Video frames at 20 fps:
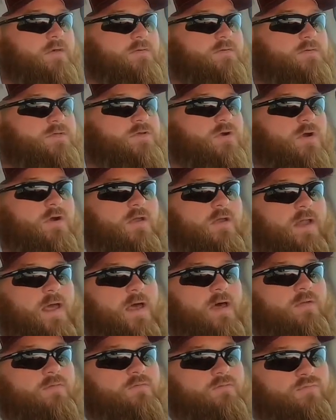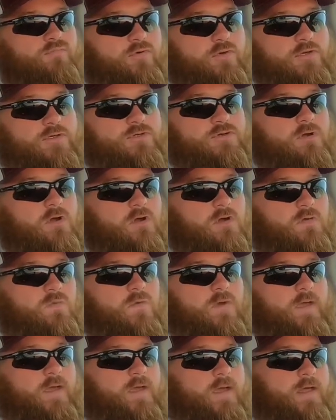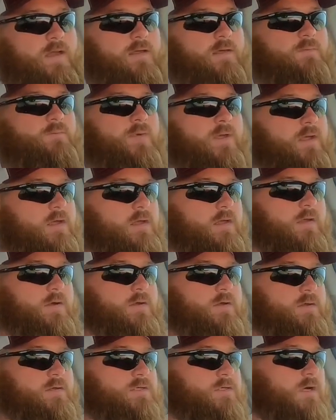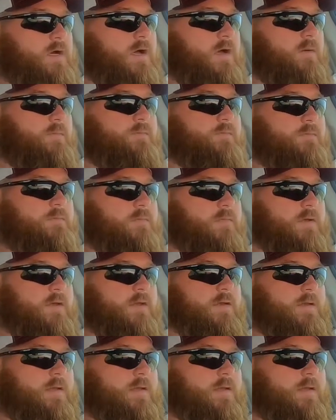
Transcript: started out pretty strong. We had a big clearing job in